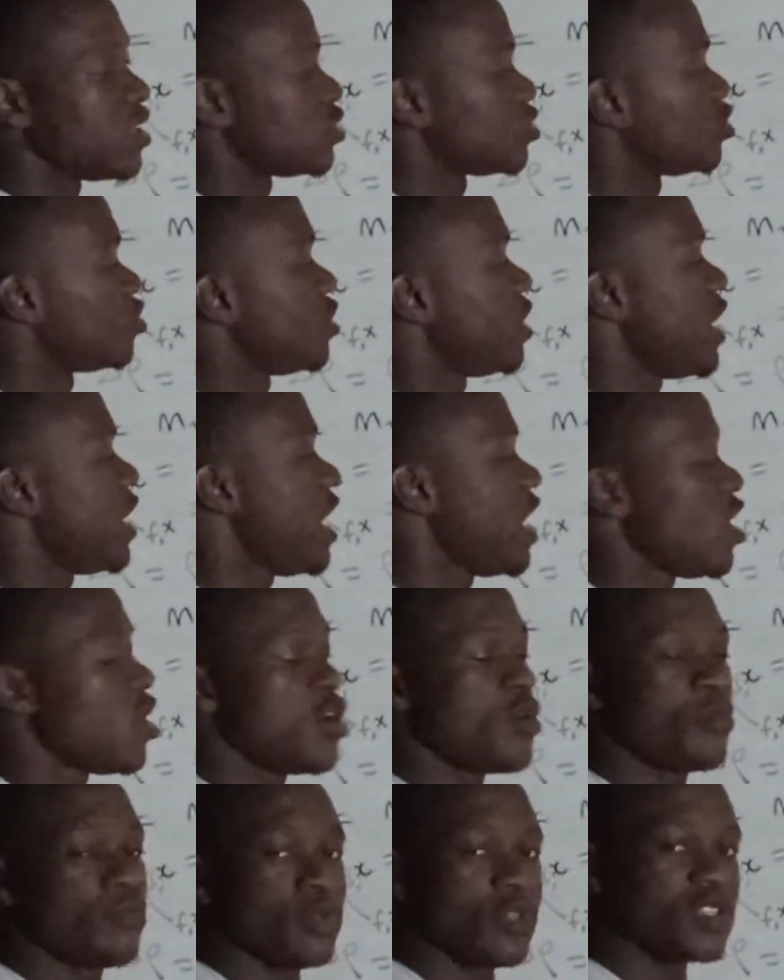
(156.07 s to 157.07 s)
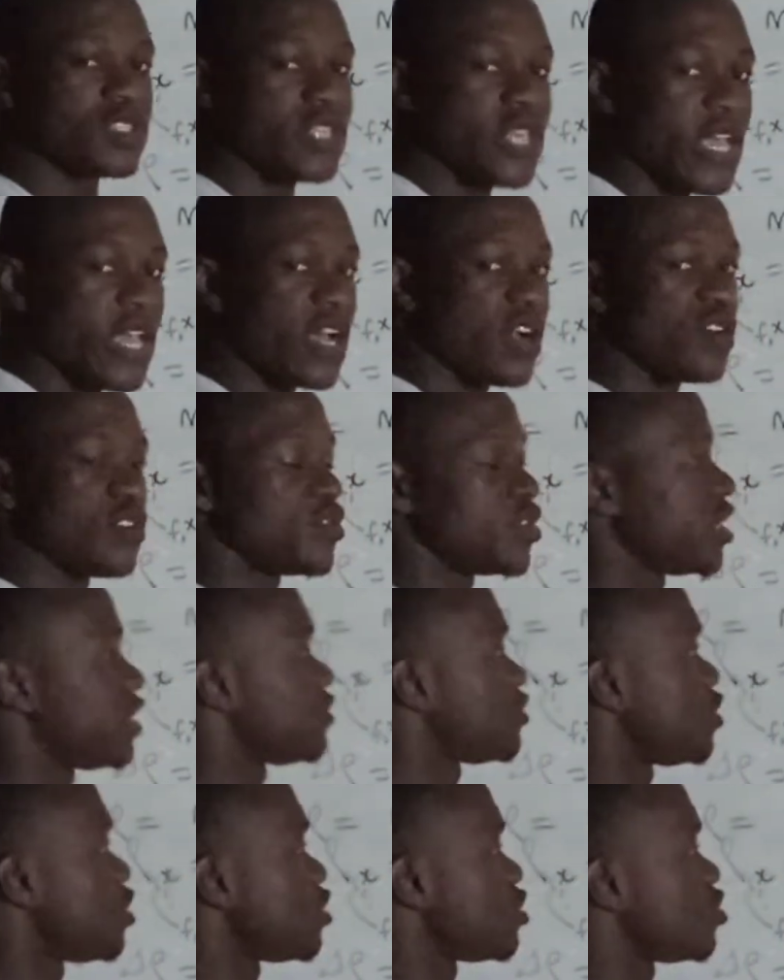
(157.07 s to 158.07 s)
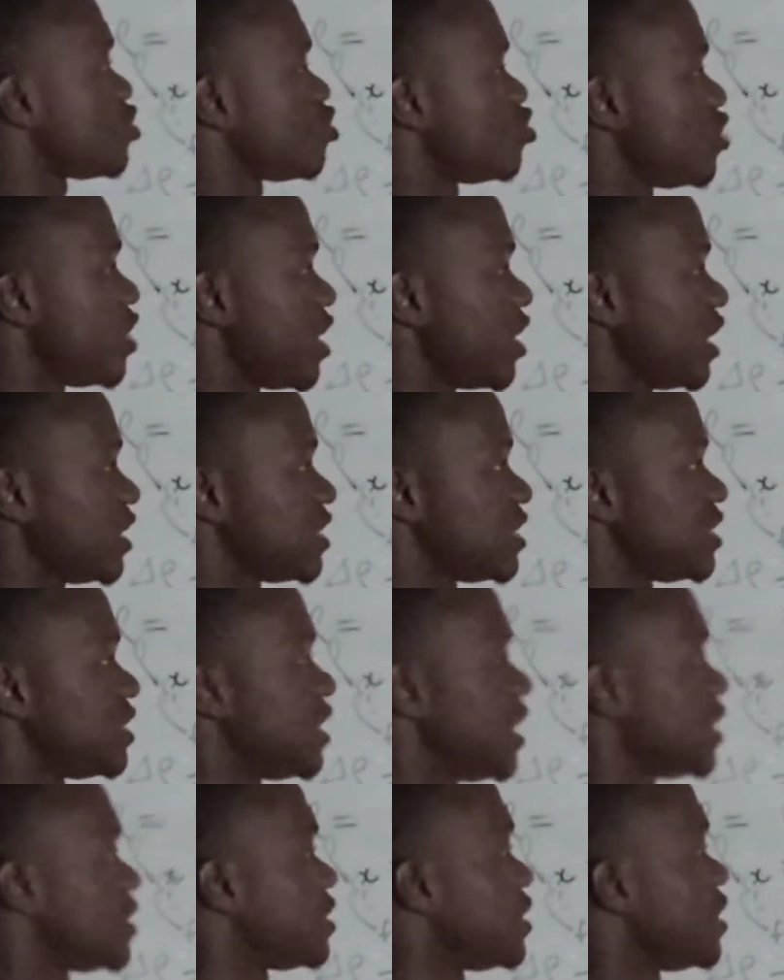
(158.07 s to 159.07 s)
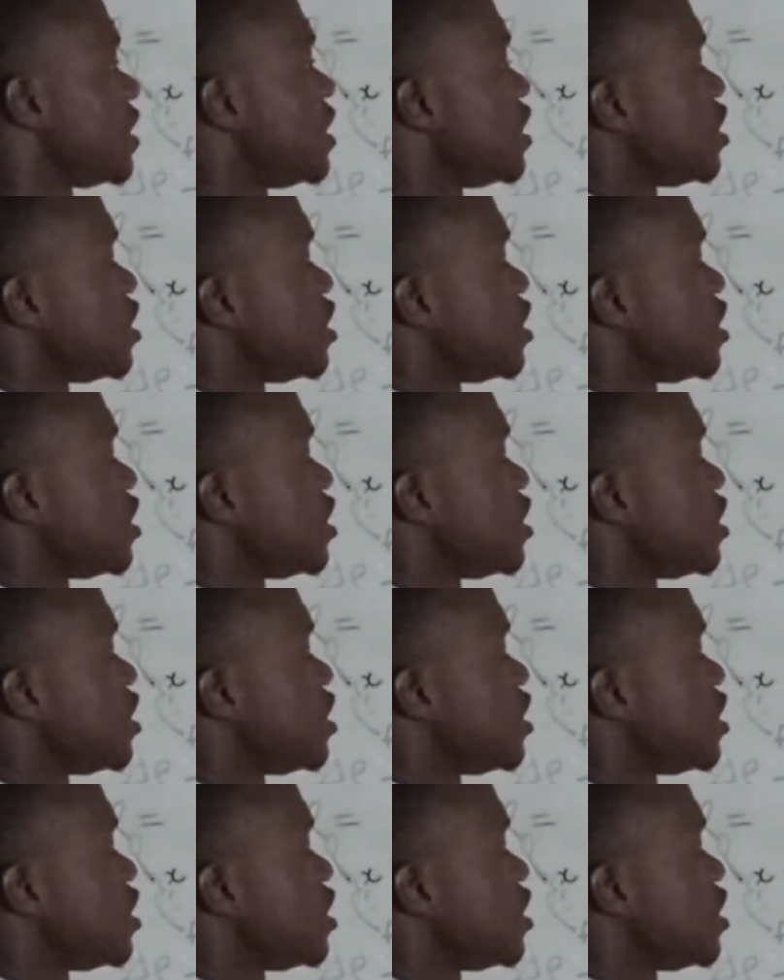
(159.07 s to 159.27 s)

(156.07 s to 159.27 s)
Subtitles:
So l plus l gives us 2l. That is that.